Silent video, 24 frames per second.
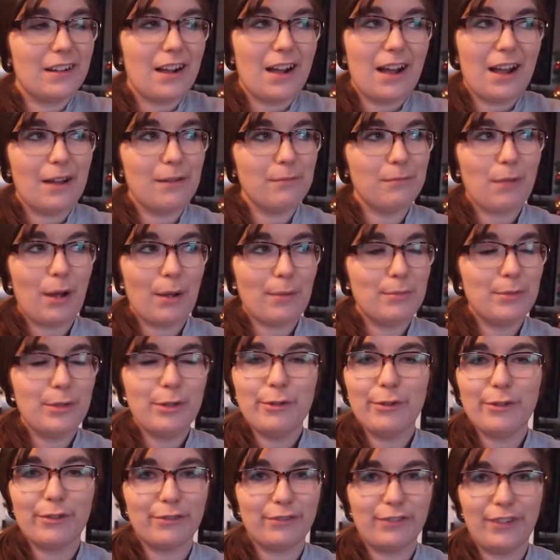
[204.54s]
I'm
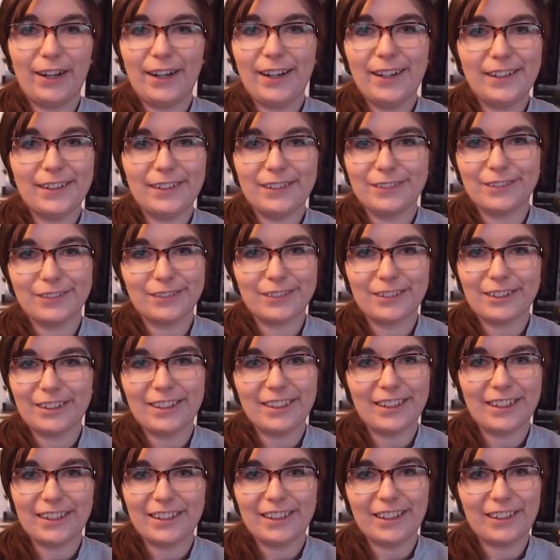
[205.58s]
doing fine,
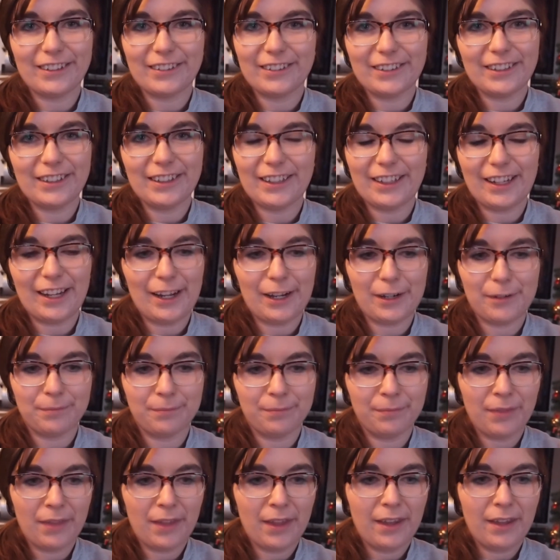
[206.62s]
really. I really am.
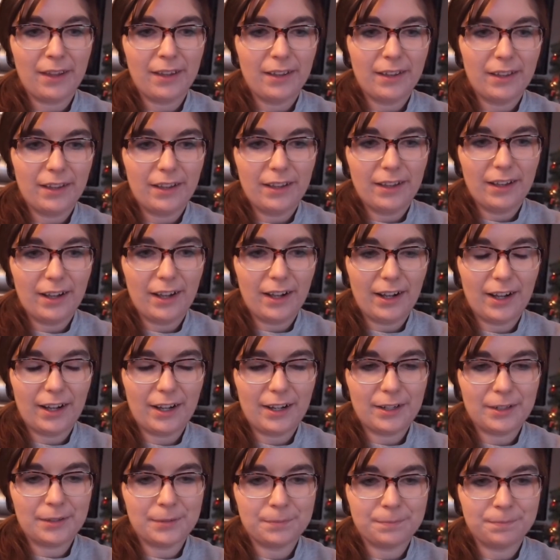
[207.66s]

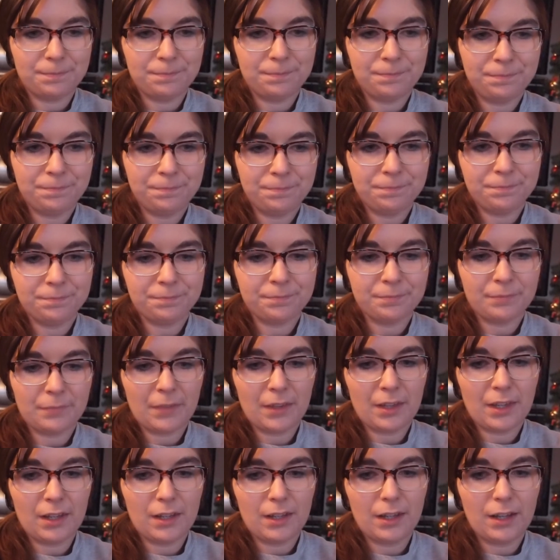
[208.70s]
I'm
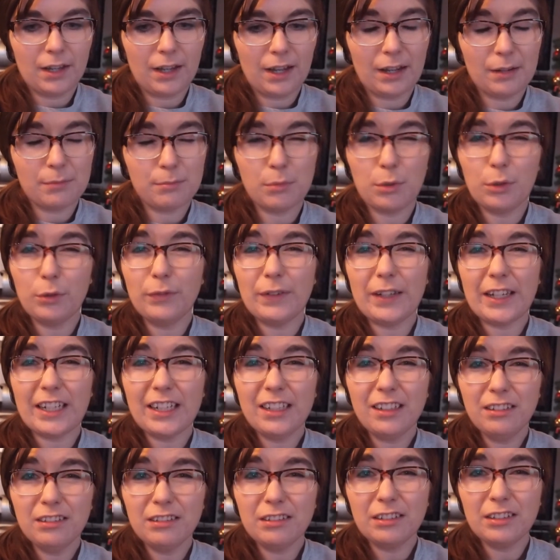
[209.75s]

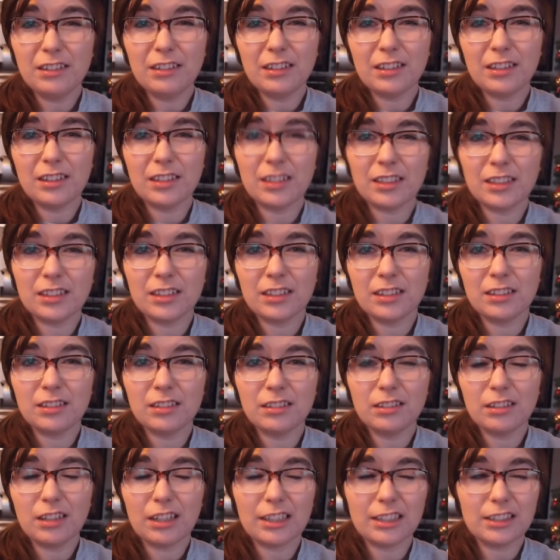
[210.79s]
moving
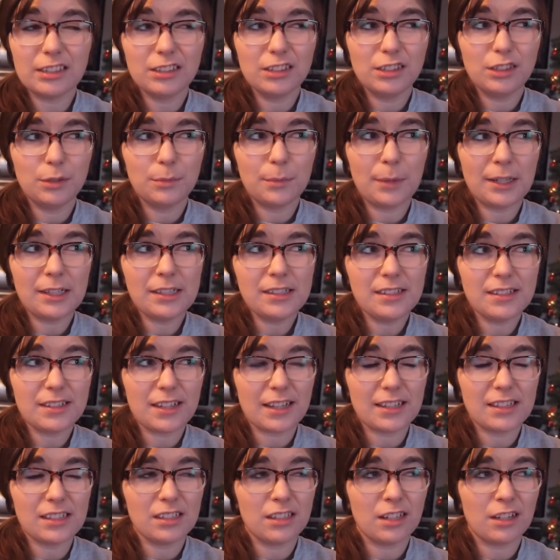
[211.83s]
in like 2 months.
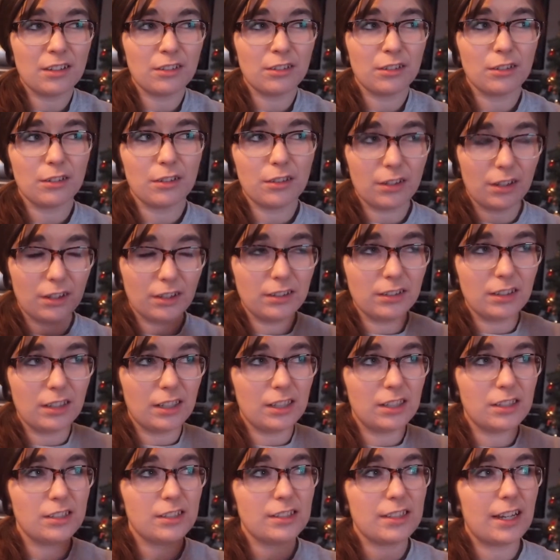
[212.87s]
That's another thought that
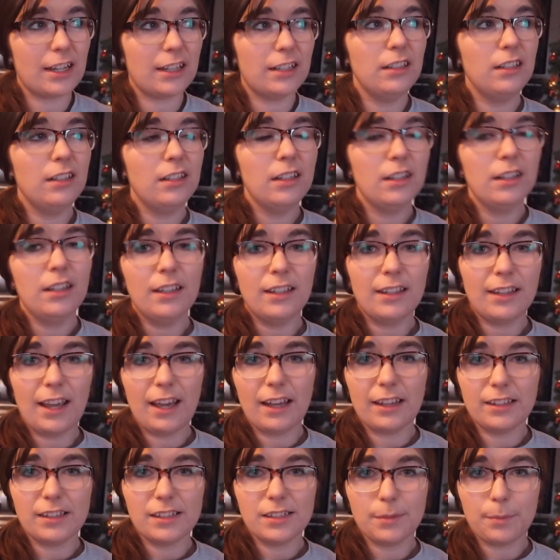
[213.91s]
I just had.
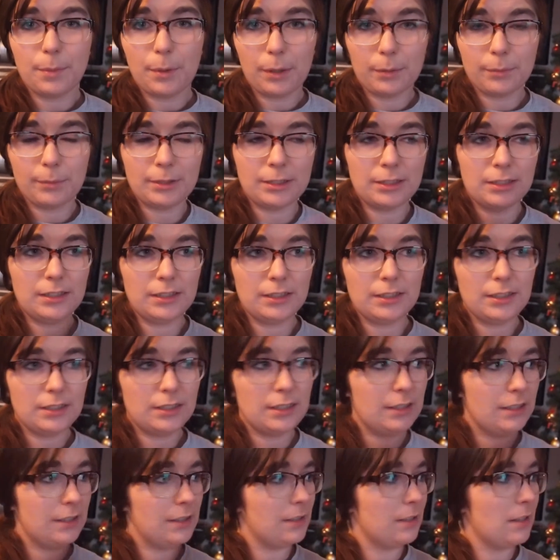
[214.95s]
Yeah, this apartment
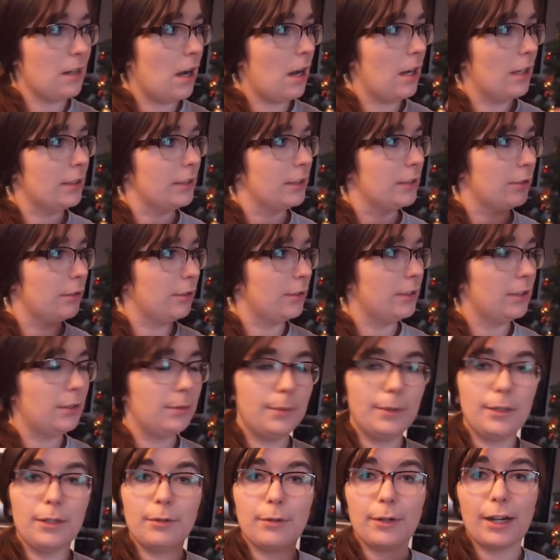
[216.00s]
is not going to
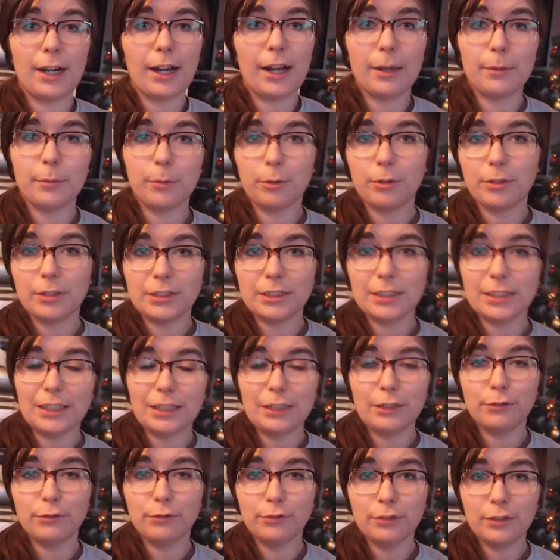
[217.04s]
be where I'm going to
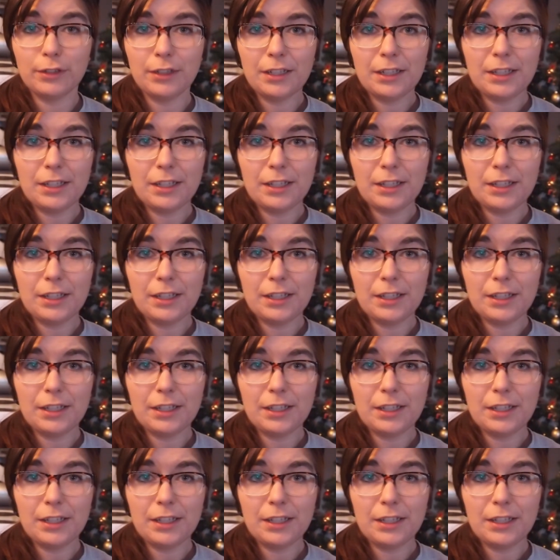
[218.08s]
live